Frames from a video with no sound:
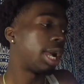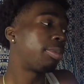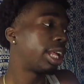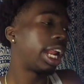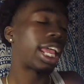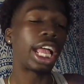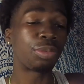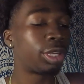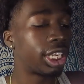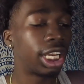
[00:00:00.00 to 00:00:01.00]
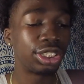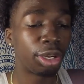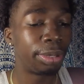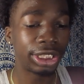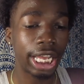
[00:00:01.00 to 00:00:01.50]
I'm glad I didn't have to really cuss no
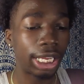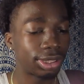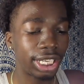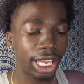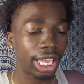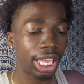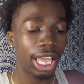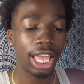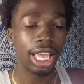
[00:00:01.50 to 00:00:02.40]
bitch out today.